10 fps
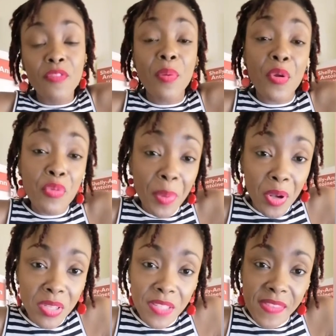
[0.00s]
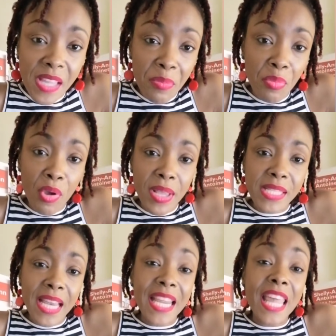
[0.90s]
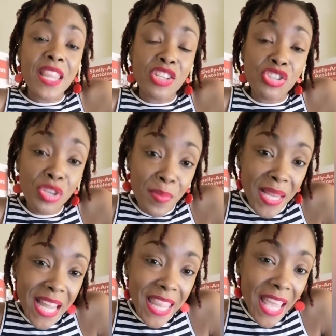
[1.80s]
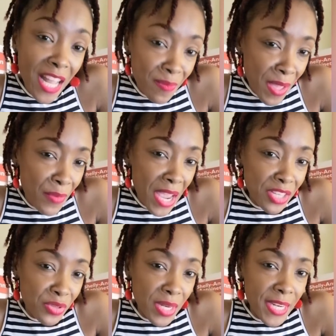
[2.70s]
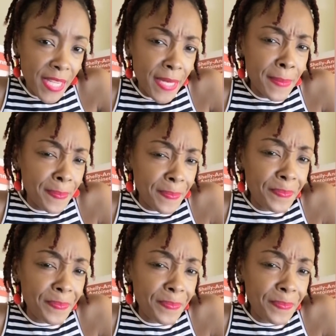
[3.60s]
from a reproductive standpoint and get the treatment and the help that we actually need?